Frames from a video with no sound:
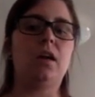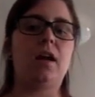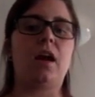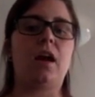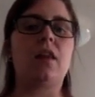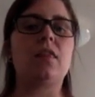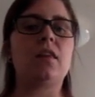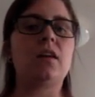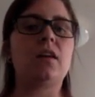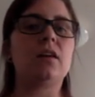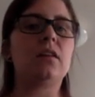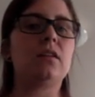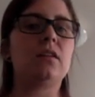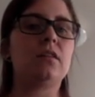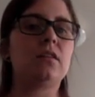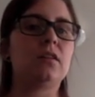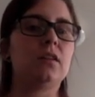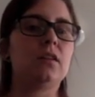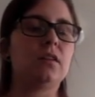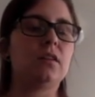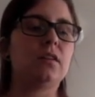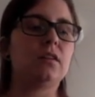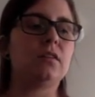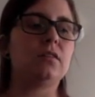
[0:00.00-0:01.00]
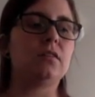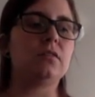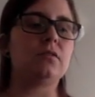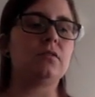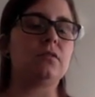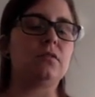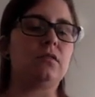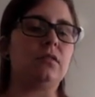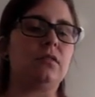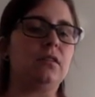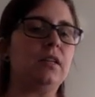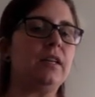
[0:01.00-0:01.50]
and then
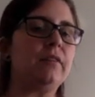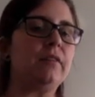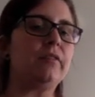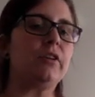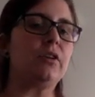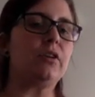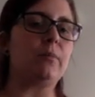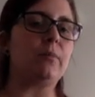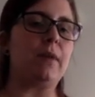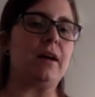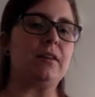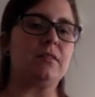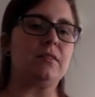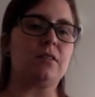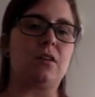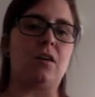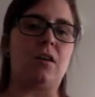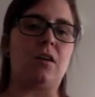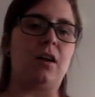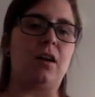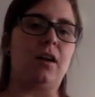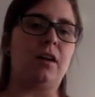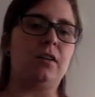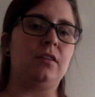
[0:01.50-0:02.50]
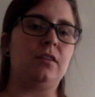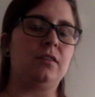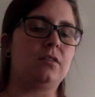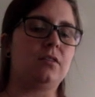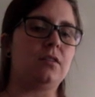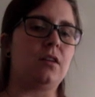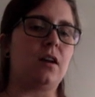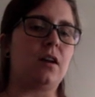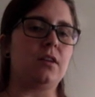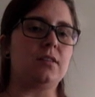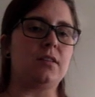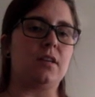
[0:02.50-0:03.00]
leaving your mask on,
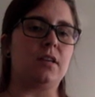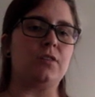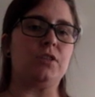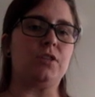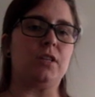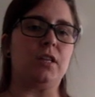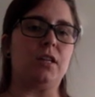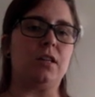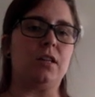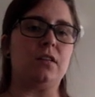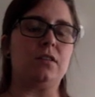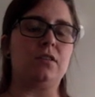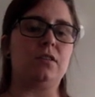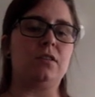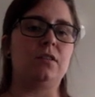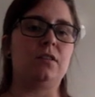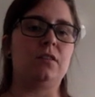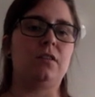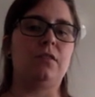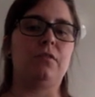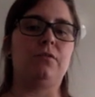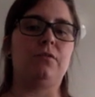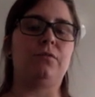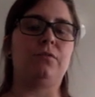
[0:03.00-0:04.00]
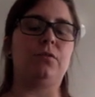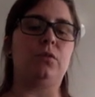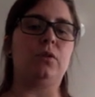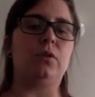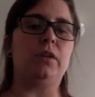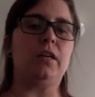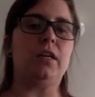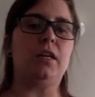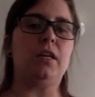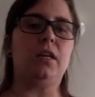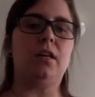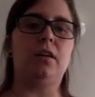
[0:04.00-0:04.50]
not touching it,
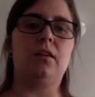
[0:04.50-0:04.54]
fully